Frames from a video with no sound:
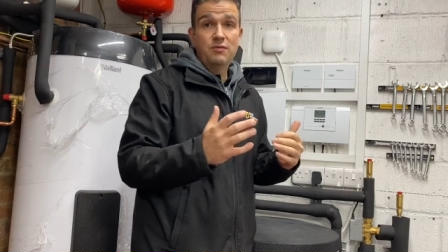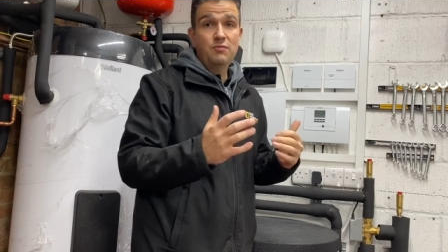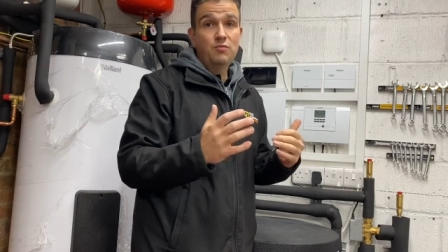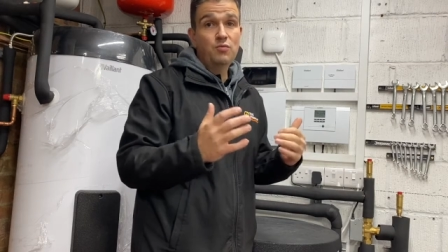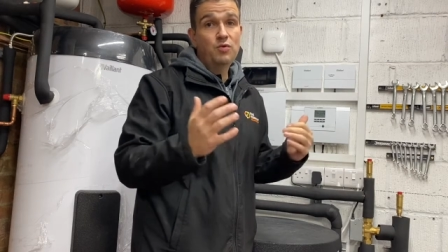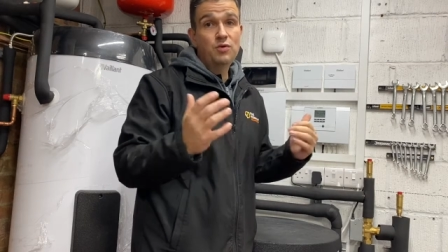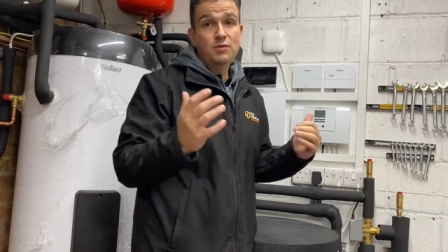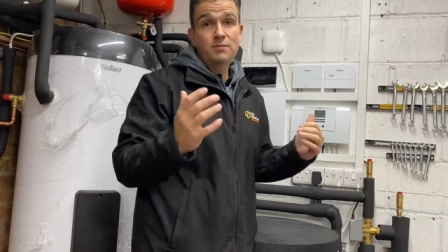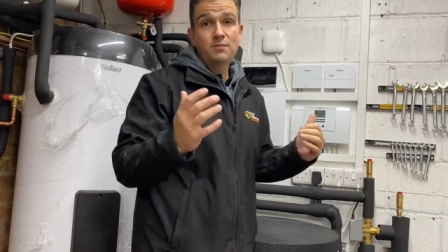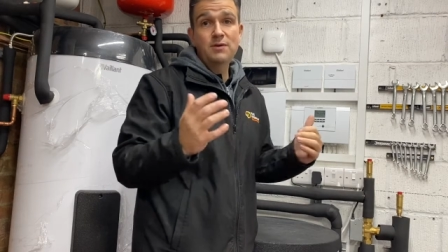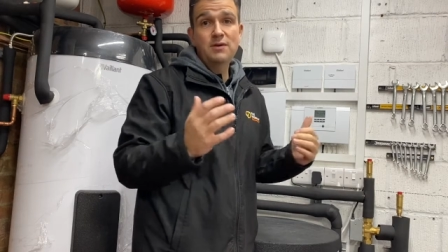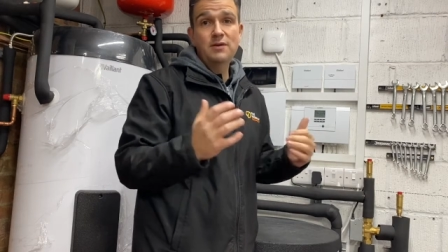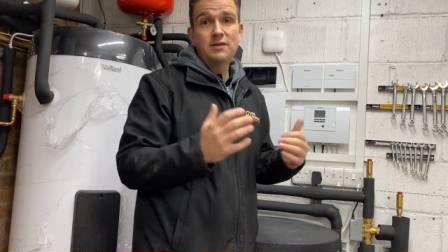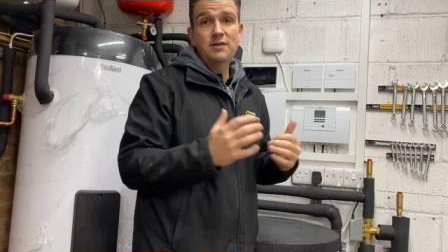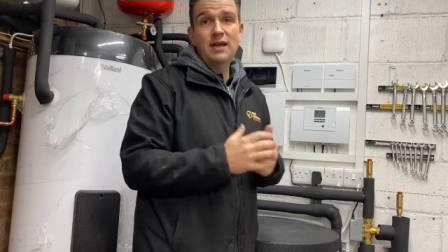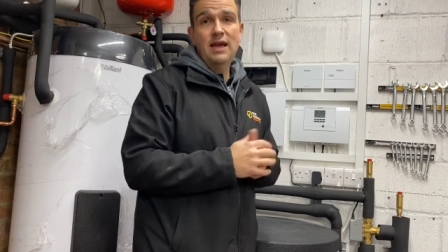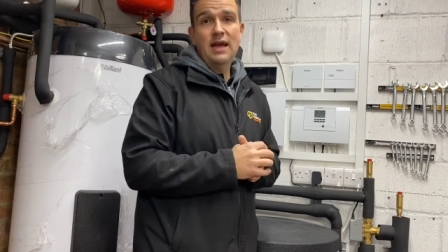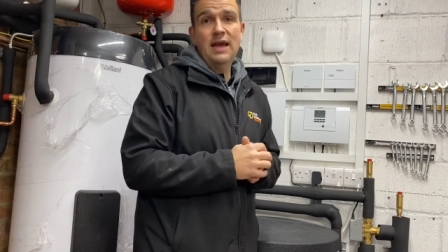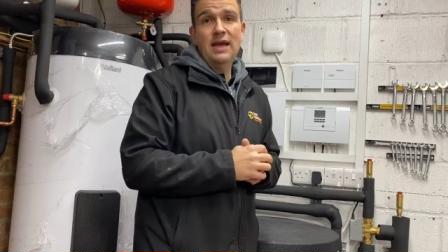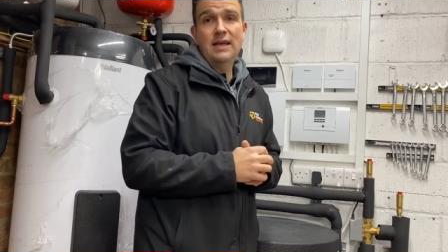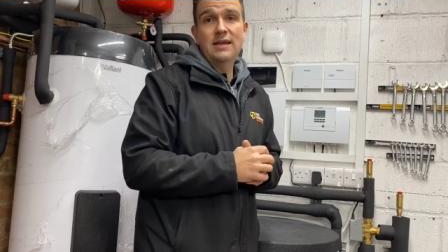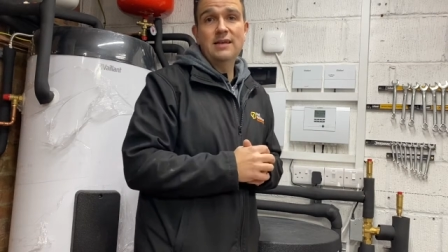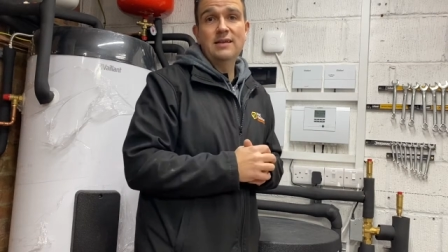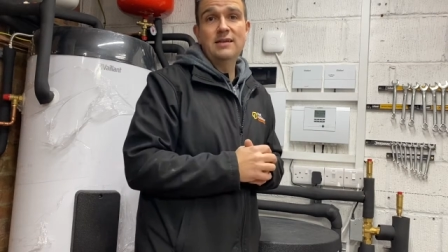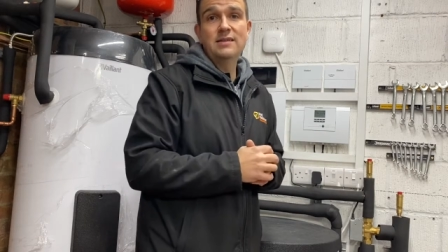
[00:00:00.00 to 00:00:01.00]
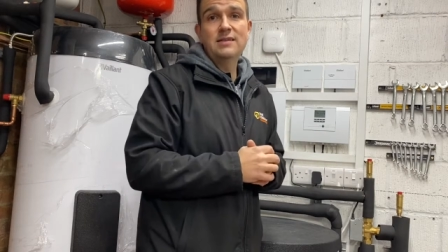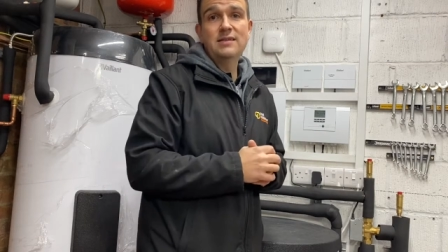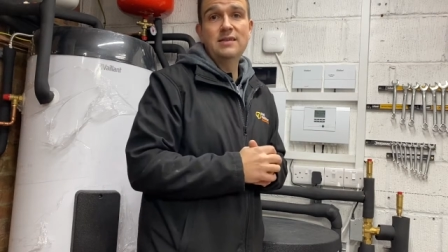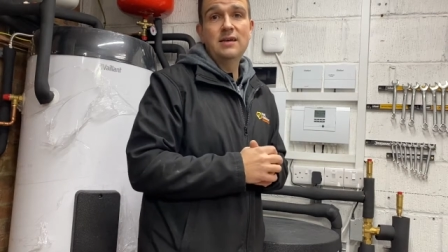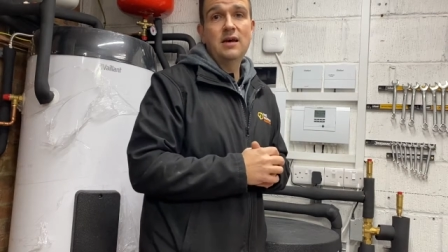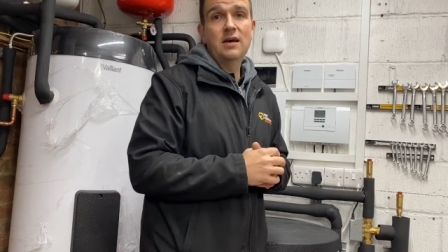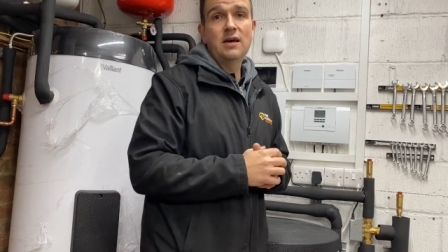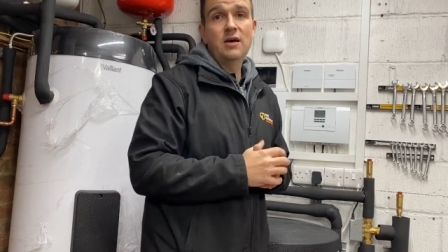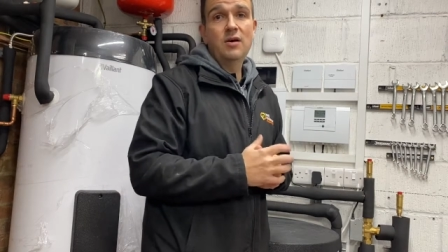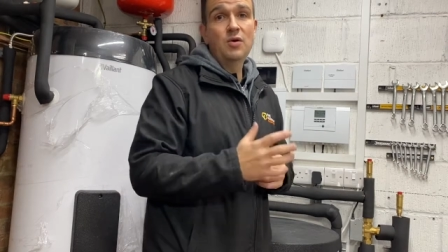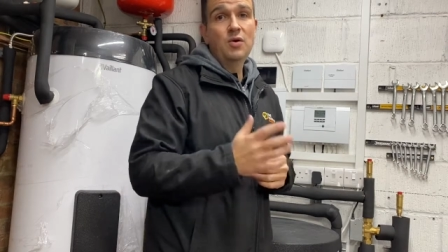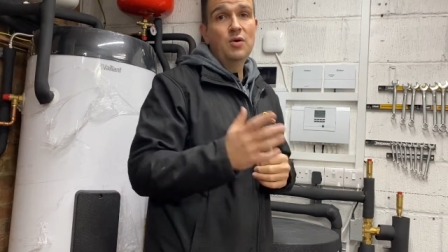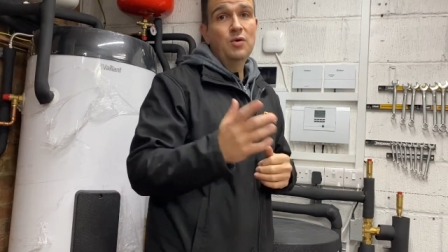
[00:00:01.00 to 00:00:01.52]
Woodman, and
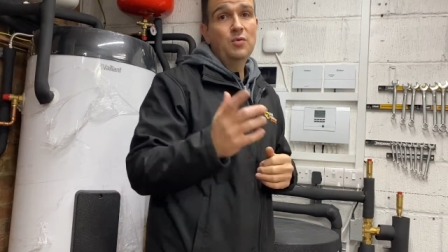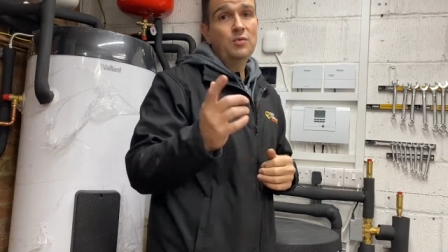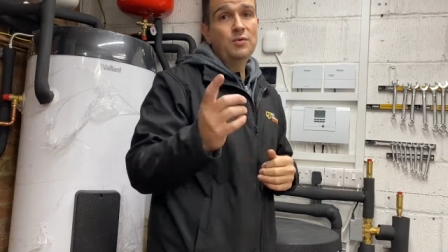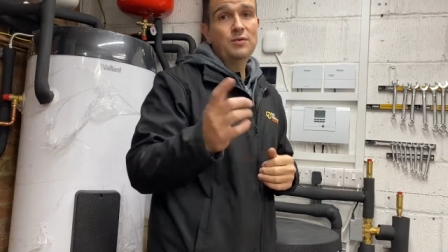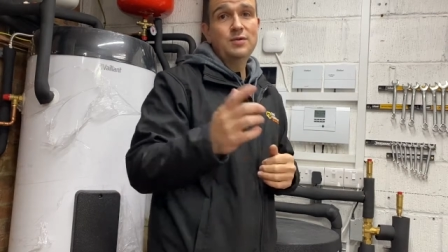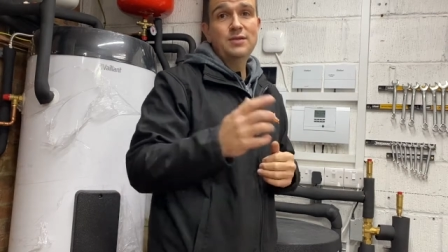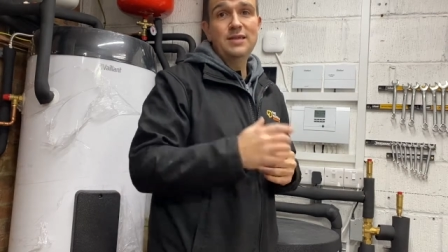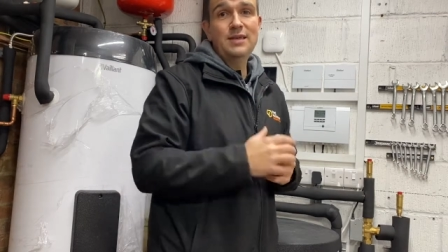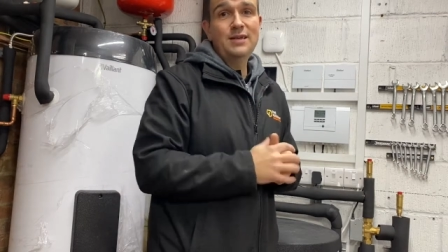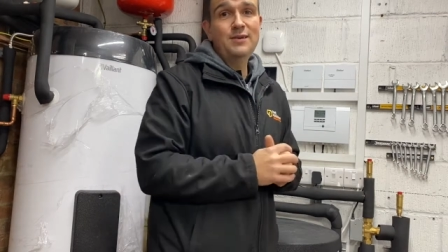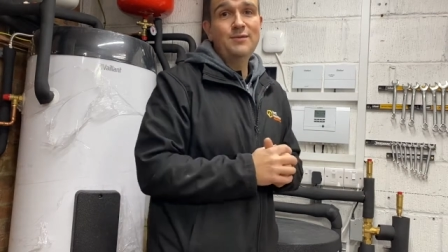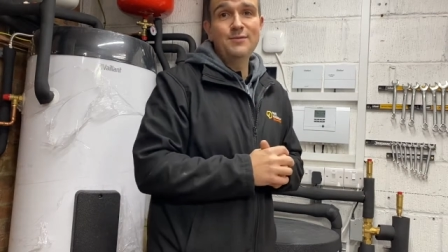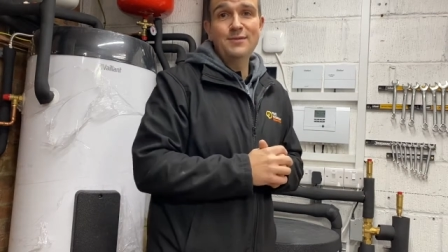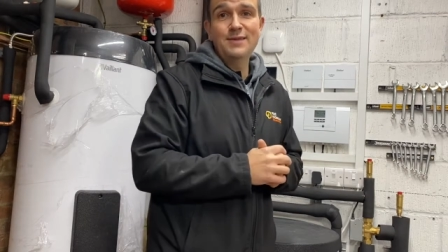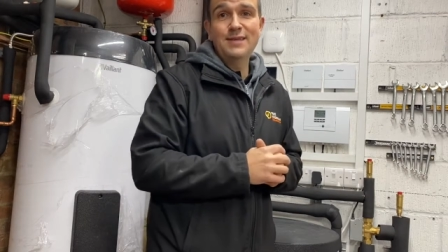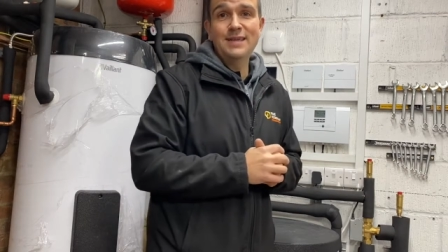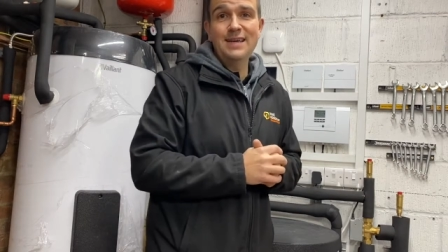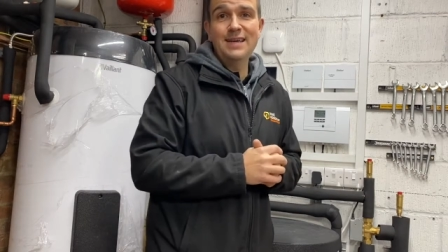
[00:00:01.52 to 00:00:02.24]
uh, we'll see you on the